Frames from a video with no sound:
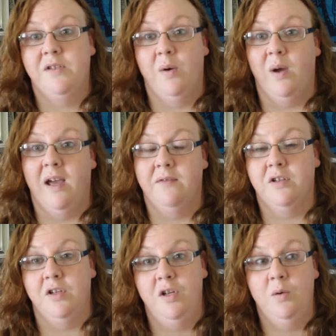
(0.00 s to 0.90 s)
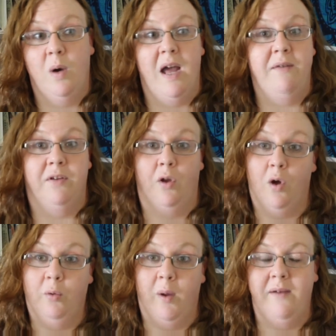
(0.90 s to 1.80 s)
is going after the new wife, and the
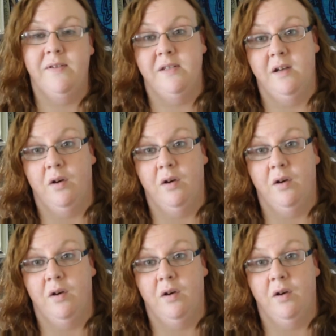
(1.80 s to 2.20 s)
old wife is an